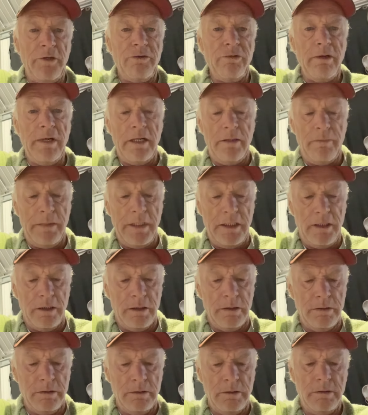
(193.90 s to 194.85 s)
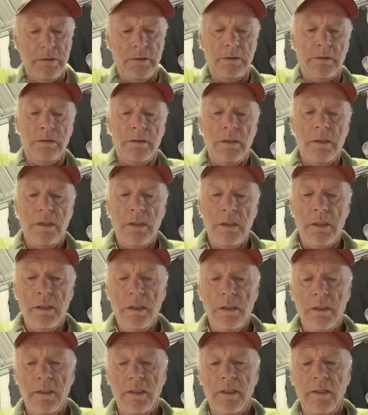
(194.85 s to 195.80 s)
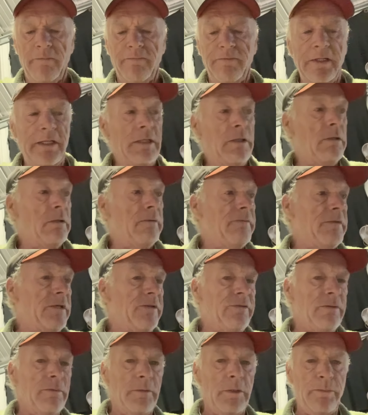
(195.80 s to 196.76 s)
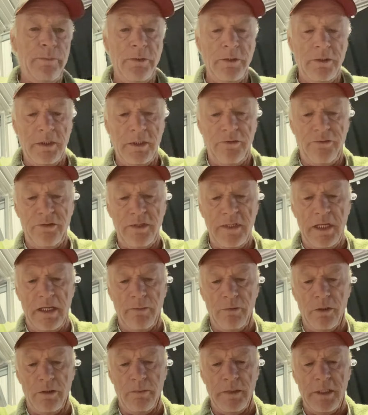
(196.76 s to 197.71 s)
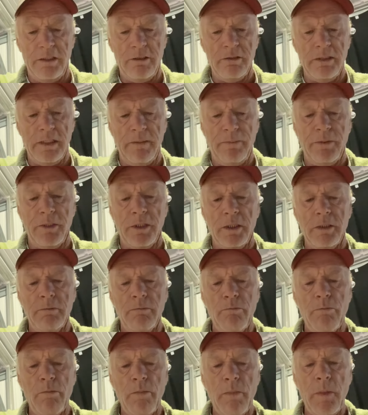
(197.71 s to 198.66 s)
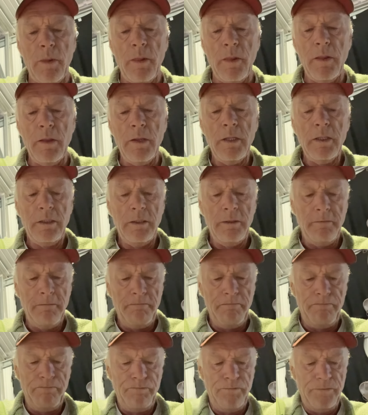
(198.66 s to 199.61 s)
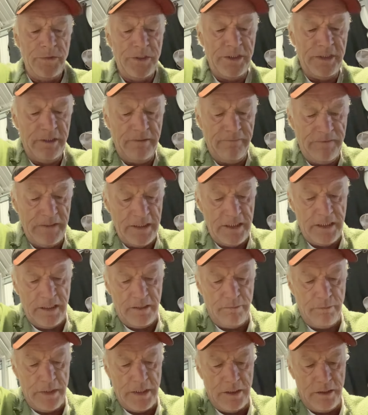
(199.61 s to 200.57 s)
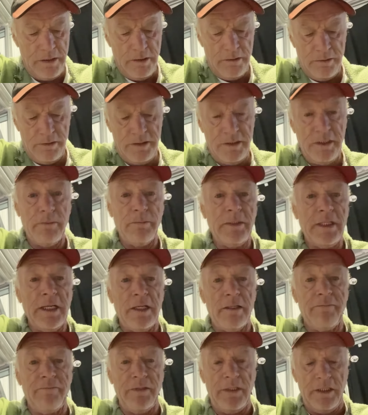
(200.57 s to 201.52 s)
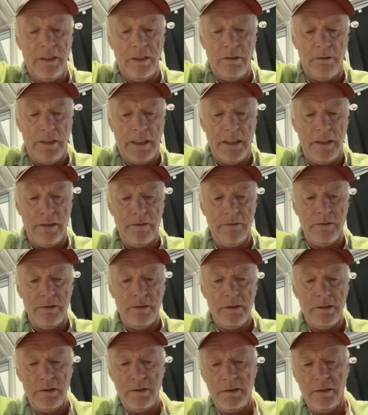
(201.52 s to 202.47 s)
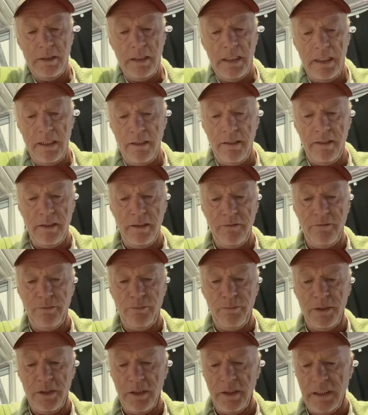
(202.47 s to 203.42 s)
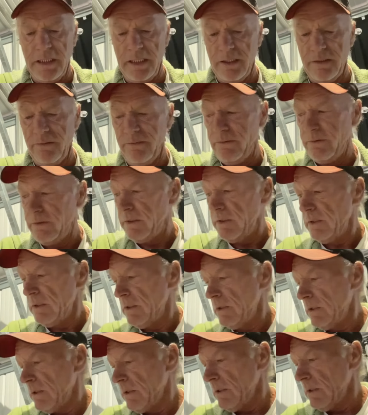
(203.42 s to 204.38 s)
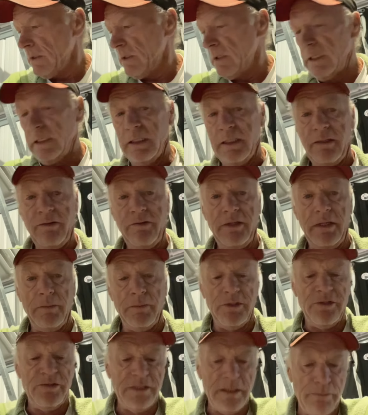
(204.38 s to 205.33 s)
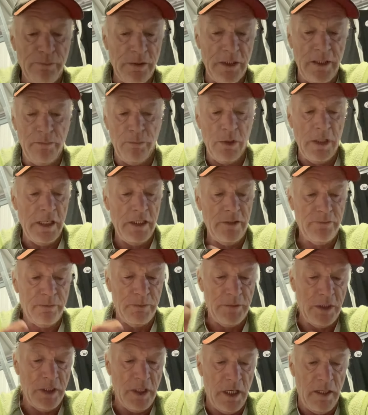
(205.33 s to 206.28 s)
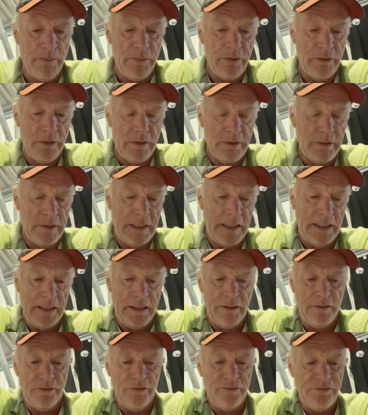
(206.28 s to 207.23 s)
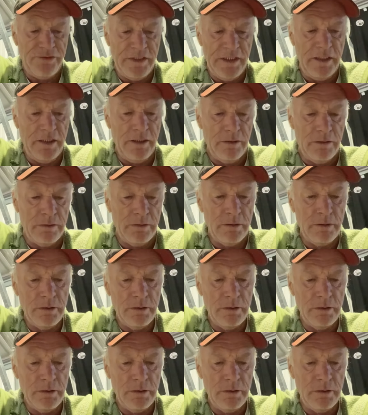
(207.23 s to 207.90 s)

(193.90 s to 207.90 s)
try to make a video of this. I'm gonna put this camera on my tripod. See if I can't make some kind of video out of these plug-ins. And like I said, I'm gonna separate brass from the copper and the steel,